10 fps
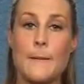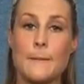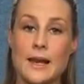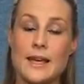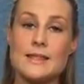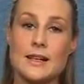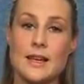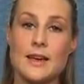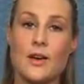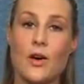please
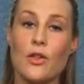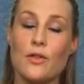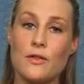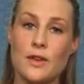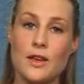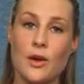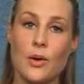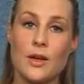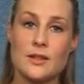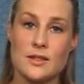click on the video
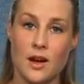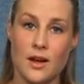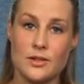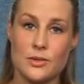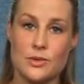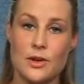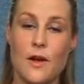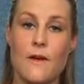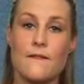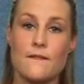entitled
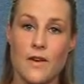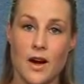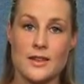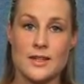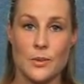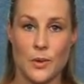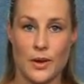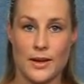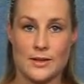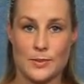Finding
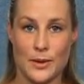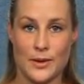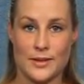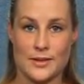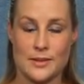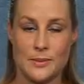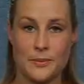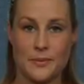Work Experience.